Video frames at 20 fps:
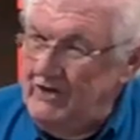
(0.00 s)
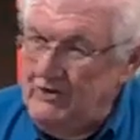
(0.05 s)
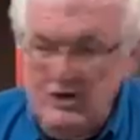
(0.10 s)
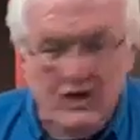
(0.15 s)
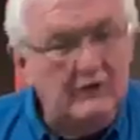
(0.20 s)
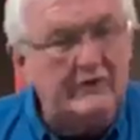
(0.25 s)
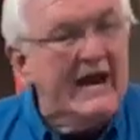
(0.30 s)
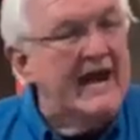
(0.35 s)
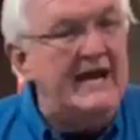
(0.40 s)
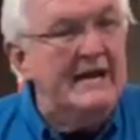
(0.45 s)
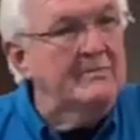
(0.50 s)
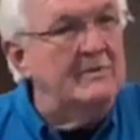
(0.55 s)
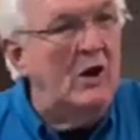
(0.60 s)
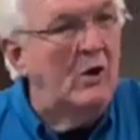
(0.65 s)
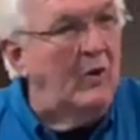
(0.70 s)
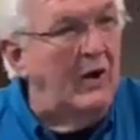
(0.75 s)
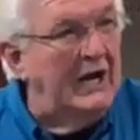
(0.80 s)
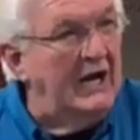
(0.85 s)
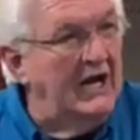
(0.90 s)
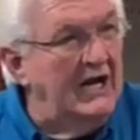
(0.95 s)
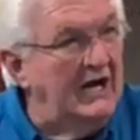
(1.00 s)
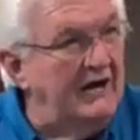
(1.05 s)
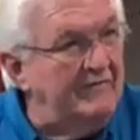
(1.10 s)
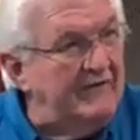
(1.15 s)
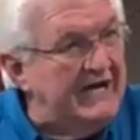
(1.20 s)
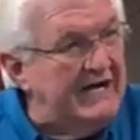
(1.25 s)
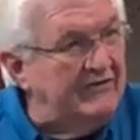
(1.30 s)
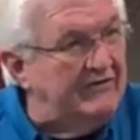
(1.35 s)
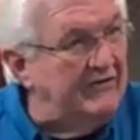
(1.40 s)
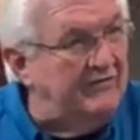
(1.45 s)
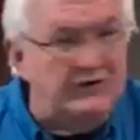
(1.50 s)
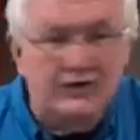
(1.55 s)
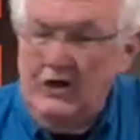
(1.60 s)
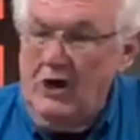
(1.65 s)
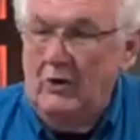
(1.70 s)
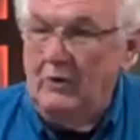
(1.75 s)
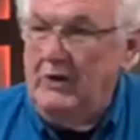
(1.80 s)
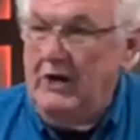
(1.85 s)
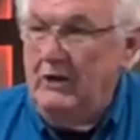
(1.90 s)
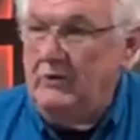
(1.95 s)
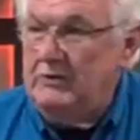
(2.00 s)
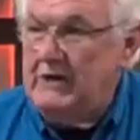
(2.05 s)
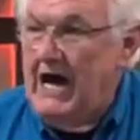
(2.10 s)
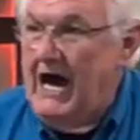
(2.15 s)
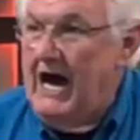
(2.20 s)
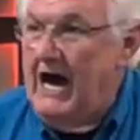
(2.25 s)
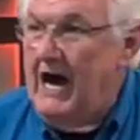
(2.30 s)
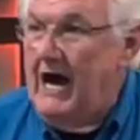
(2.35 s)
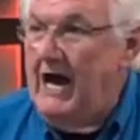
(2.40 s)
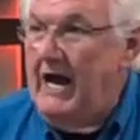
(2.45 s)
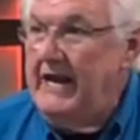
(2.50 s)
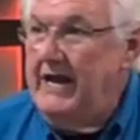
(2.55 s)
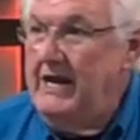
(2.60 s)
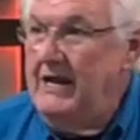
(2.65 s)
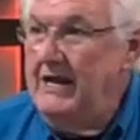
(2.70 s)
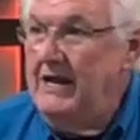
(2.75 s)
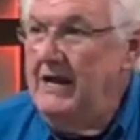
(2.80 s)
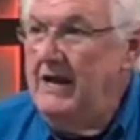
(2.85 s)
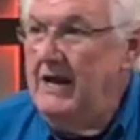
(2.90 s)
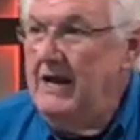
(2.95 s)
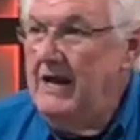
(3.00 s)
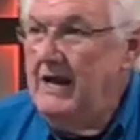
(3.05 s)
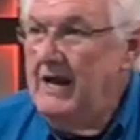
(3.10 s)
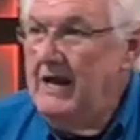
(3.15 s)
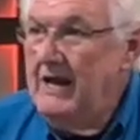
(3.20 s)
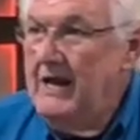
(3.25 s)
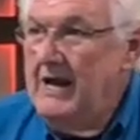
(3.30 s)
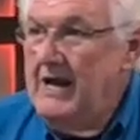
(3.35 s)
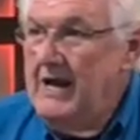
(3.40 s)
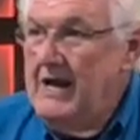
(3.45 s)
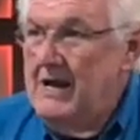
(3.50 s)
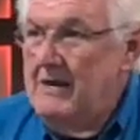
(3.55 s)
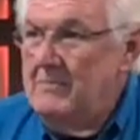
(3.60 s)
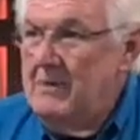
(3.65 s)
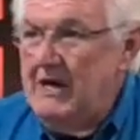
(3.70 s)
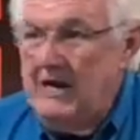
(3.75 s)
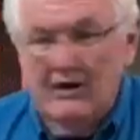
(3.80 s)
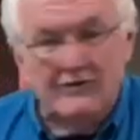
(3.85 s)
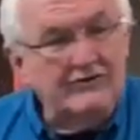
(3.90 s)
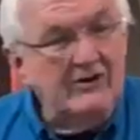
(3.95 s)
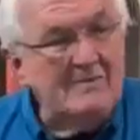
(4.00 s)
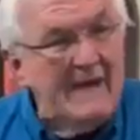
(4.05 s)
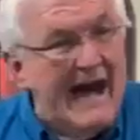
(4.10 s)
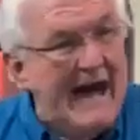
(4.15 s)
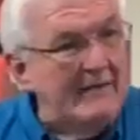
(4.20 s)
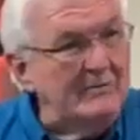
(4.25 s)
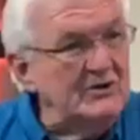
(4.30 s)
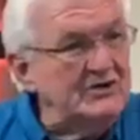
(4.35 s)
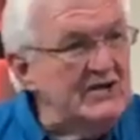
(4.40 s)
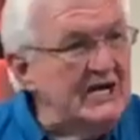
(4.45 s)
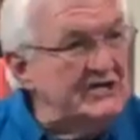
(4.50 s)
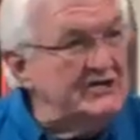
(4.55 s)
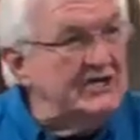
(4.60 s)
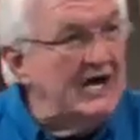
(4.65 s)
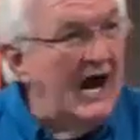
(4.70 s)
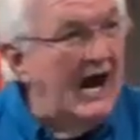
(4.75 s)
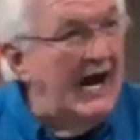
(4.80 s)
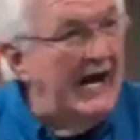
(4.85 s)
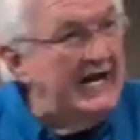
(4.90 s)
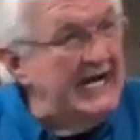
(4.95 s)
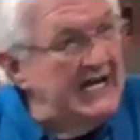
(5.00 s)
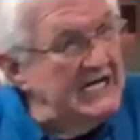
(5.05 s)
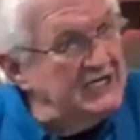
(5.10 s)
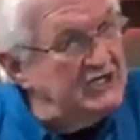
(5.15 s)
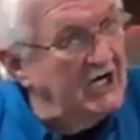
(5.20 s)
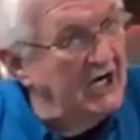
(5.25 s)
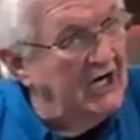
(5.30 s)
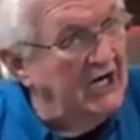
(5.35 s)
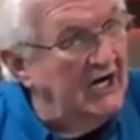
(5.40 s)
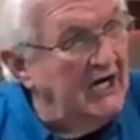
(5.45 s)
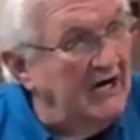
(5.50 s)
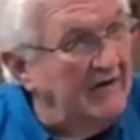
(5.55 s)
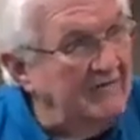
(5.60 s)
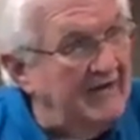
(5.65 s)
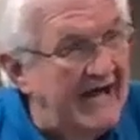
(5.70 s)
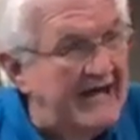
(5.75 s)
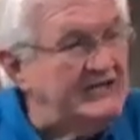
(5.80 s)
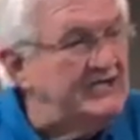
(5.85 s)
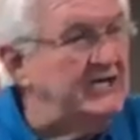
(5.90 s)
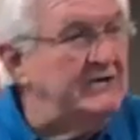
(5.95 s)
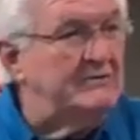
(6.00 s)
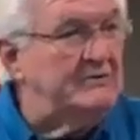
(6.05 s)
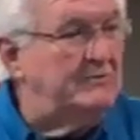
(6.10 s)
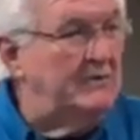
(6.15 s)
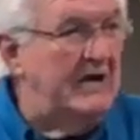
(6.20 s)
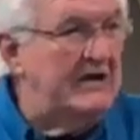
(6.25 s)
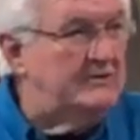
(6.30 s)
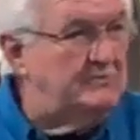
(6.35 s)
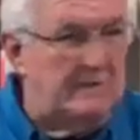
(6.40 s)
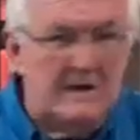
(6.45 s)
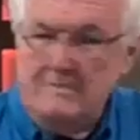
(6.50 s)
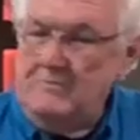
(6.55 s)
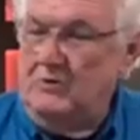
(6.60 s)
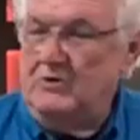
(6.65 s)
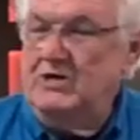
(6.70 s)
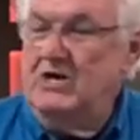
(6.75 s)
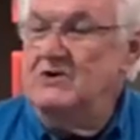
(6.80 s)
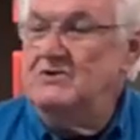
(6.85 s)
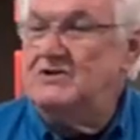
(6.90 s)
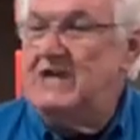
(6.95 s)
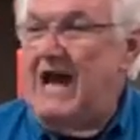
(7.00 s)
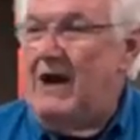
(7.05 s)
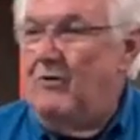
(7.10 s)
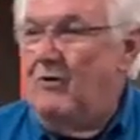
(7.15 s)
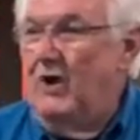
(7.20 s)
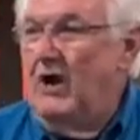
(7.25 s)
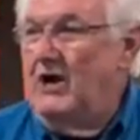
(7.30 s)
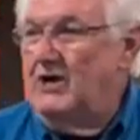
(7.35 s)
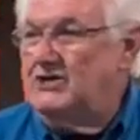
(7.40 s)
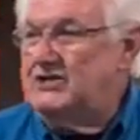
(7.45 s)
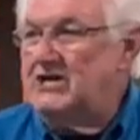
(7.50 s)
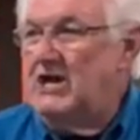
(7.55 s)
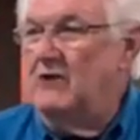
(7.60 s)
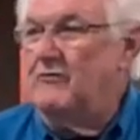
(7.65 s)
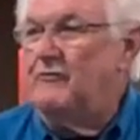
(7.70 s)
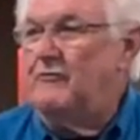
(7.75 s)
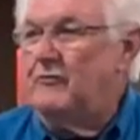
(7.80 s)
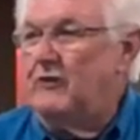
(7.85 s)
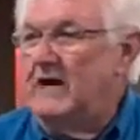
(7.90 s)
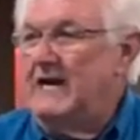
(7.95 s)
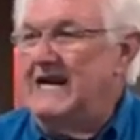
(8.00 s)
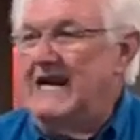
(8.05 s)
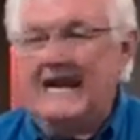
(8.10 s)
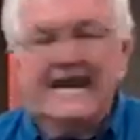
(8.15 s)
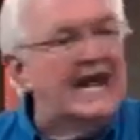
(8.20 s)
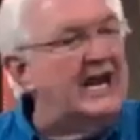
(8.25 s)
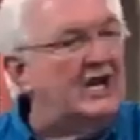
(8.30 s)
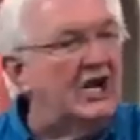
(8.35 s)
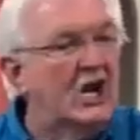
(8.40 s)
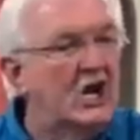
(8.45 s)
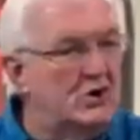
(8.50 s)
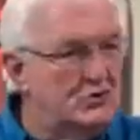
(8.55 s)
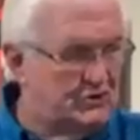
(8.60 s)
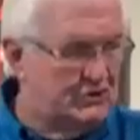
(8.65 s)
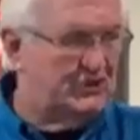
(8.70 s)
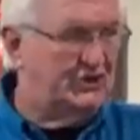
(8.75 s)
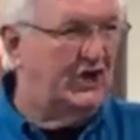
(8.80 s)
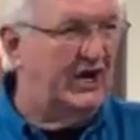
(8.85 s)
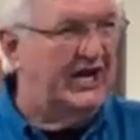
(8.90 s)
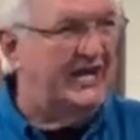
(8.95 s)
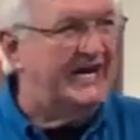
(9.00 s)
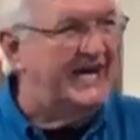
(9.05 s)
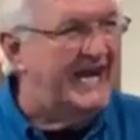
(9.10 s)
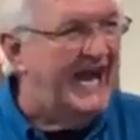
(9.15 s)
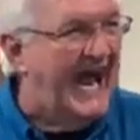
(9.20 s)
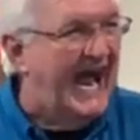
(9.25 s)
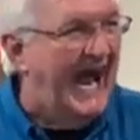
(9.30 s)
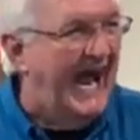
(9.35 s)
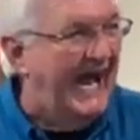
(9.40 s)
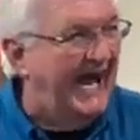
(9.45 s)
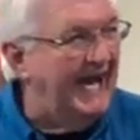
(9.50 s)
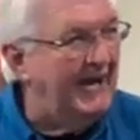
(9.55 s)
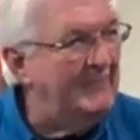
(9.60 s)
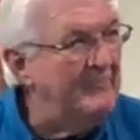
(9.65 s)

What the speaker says: You can't even know what love is if you don't know God. Because the Bible says God is love. These people use that word so freely and loosely today.